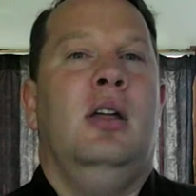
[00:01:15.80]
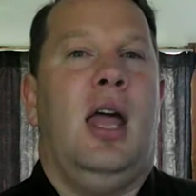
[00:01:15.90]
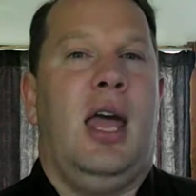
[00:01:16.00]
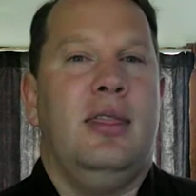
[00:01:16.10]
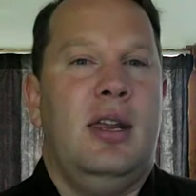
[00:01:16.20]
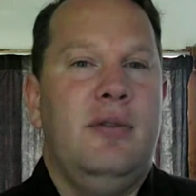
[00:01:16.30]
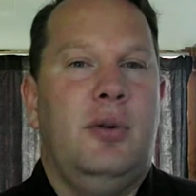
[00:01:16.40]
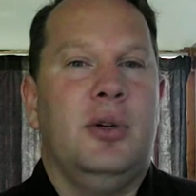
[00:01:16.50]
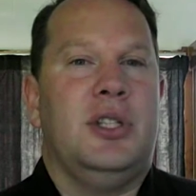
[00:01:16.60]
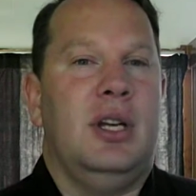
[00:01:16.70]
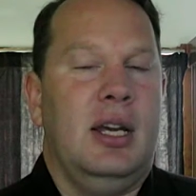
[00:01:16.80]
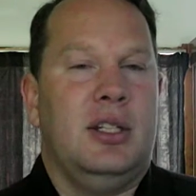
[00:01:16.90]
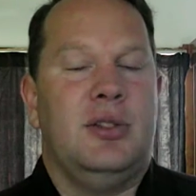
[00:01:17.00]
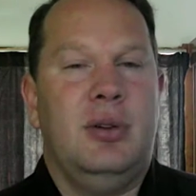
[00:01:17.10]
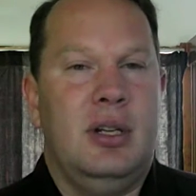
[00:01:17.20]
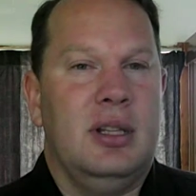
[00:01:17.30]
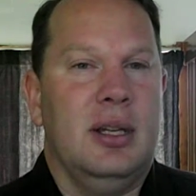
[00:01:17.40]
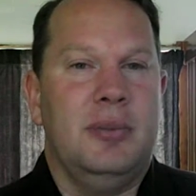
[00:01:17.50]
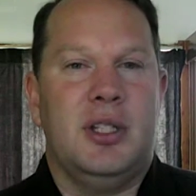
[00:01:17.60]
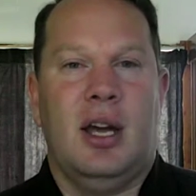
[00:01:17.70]
And then, of course, the next three
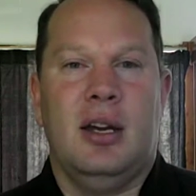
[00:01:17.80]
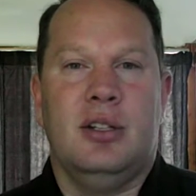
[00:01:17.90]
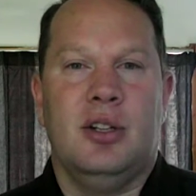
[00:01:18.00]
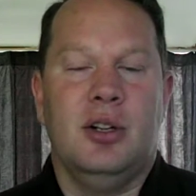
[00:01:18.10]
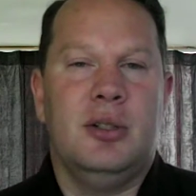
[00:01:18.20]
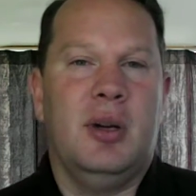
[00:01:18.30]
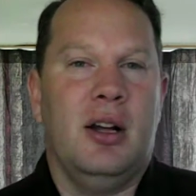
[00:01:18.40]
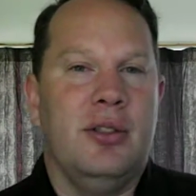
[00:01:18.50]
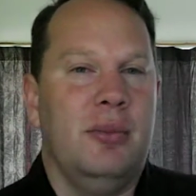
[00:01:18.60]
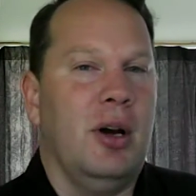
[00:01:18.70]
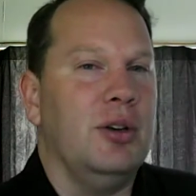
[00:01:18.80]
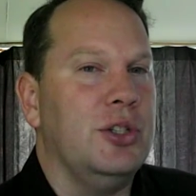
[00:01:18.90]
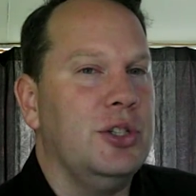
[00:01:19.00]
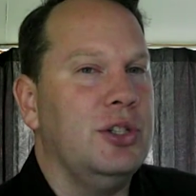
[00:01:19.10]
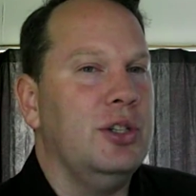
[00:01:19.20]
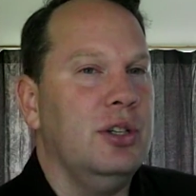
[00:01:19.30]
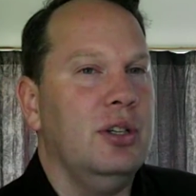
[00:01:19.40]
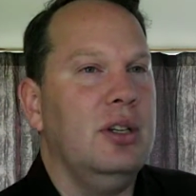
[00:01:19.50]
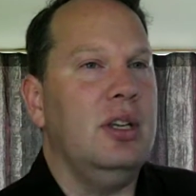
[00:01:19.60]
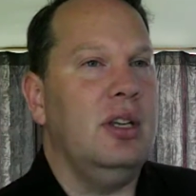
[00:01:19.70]
clips, I talked about the most
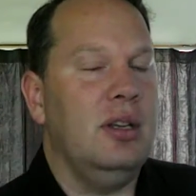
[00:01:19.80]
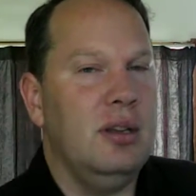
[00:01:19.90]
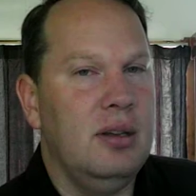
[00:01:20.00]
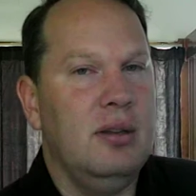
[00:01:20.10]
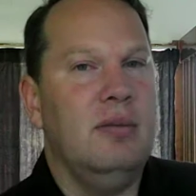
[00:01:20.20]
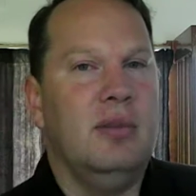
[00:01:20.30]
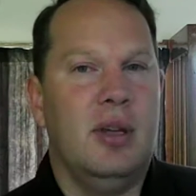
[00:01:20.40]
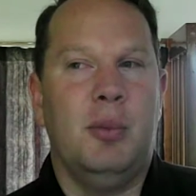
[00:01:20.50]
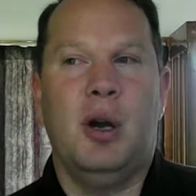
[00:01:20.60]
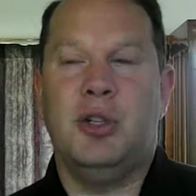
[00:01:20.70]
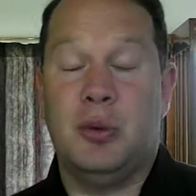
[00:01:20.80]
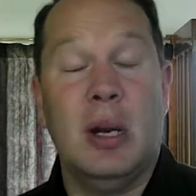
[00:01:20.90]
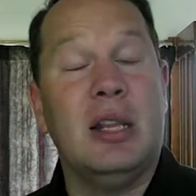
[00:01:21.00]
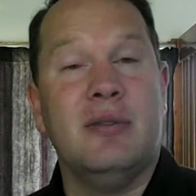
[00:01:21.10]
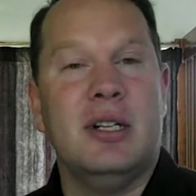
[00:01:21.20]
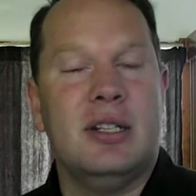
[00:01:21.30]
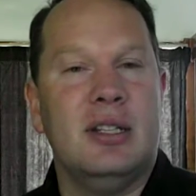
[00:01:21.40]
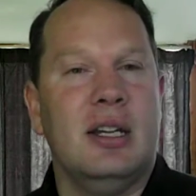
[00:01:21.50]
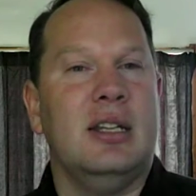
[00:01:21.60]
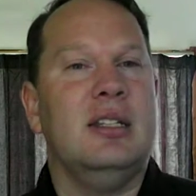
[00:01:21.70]
the most relevant
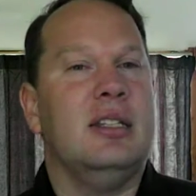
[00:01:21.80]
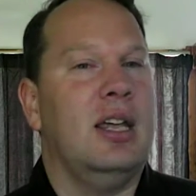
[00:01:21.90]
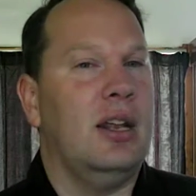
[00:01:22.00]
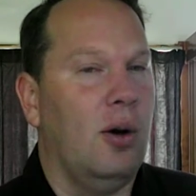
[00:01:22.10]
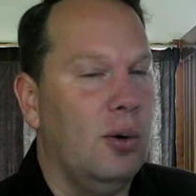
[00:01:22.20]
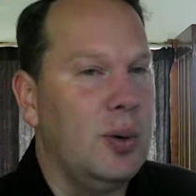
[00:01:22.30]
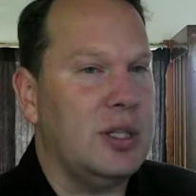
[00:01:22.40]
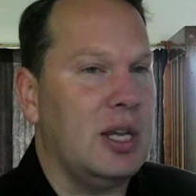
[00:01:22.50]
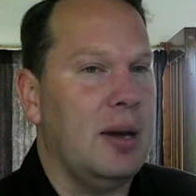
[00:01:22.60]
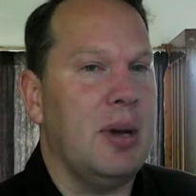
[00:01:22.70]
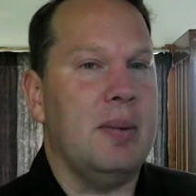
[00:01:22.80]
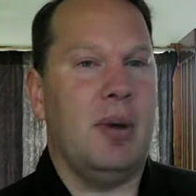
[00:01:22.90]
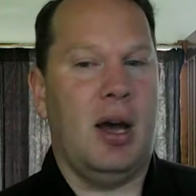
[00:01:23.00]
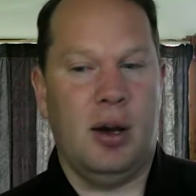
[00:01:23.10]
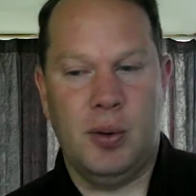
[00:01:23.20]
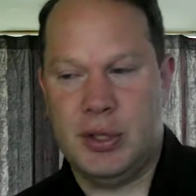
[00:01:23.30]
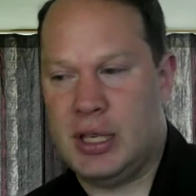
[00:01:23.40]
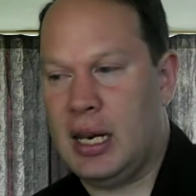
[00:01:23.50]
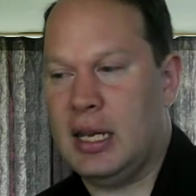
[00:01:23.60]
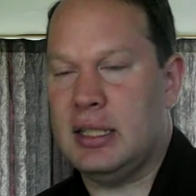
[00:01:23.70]
things that always come up. I always
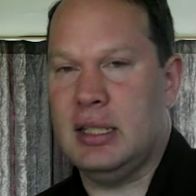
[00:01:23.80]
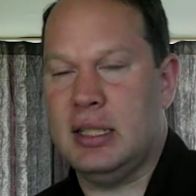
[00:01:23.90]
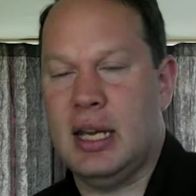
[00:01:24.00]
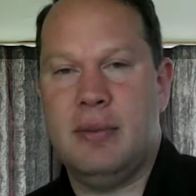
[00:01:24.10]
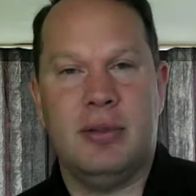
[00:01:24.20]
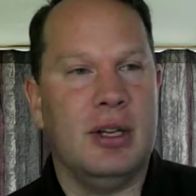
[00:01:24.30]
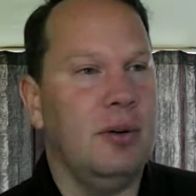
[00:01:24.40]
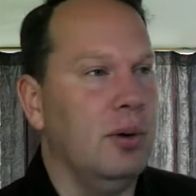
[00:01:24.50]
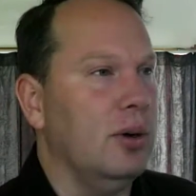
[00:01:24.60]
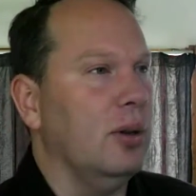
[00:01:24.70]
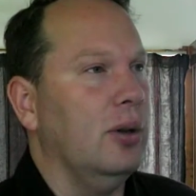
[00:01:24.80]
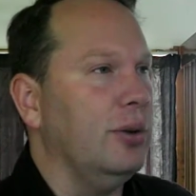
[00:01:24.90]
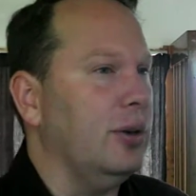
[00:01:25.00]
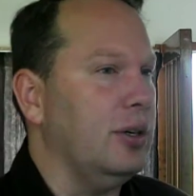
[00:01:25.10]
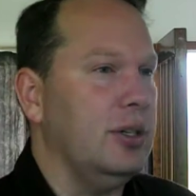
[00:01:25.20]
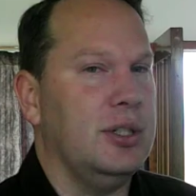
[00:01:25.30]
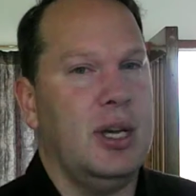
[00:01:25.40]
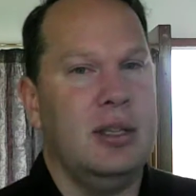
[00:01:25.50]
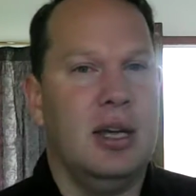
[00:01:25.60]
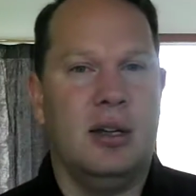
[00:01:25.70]
get asked the same thing. Well, hold on, you're
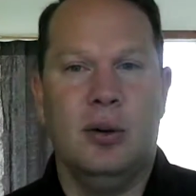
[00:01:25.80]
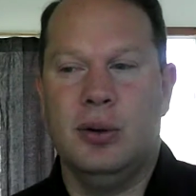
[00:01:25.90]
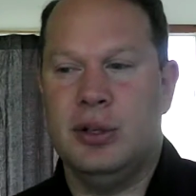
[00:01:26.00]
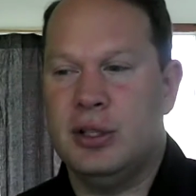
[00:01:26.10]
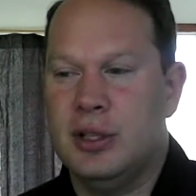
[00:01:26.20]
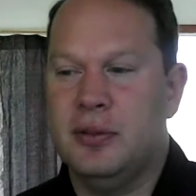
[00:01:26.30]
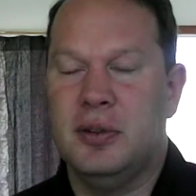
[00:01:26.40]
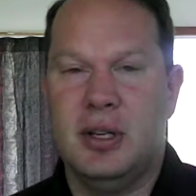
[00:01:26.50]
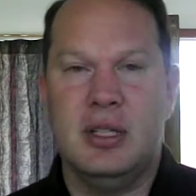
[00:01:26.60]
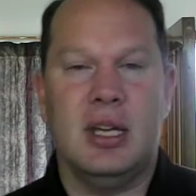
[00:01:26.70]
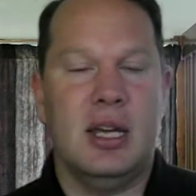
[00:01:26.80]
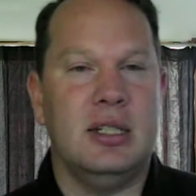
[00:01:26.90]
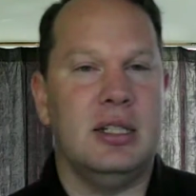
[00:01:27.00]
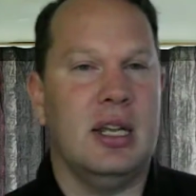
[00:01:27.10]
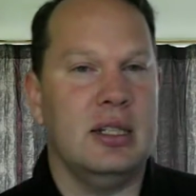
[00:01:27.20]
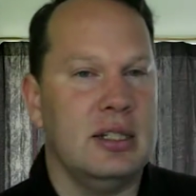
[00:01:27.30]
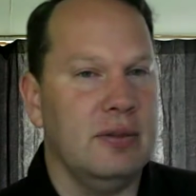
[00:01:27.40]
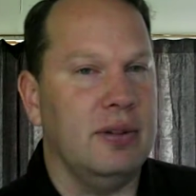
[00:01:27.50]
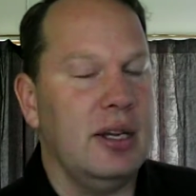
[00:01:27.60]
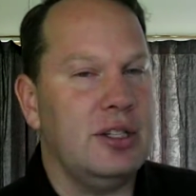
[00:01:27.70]
saying that gold and silver is a hedge against
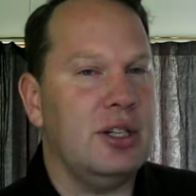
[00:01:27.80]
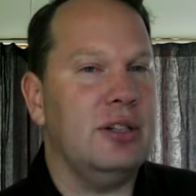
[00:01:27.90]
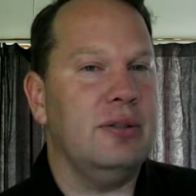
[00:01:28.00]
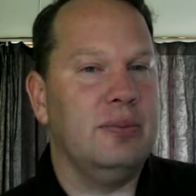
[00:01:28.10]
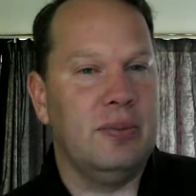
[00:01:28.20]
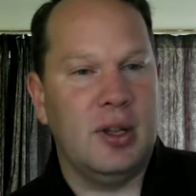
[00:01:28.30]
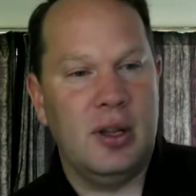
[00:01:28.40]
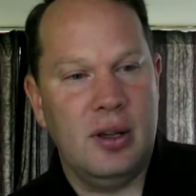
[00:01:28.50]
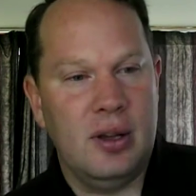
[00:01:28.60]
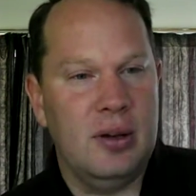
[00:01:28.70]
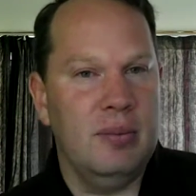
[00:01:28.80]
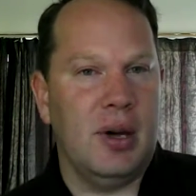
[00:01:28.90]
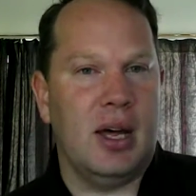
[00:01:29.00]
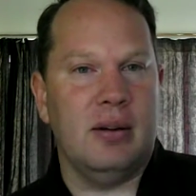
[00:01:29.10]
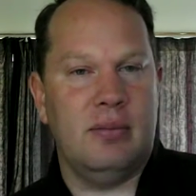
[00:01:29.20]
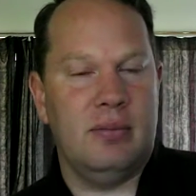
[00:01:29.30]
inflation, but